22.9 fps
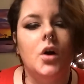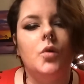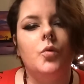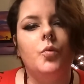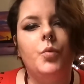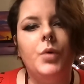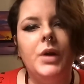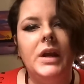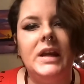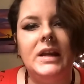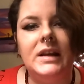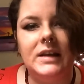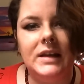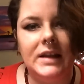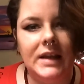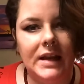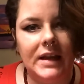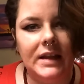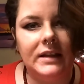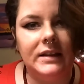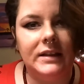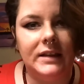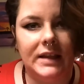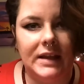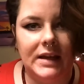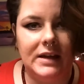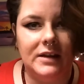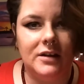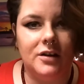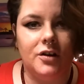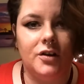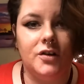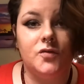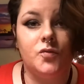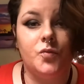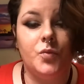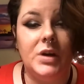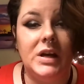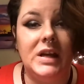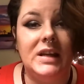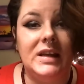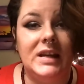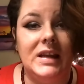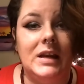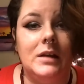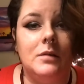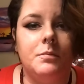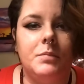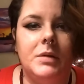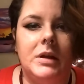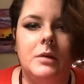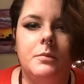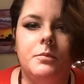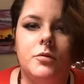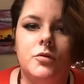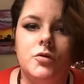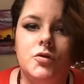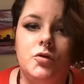We need leaders. We need people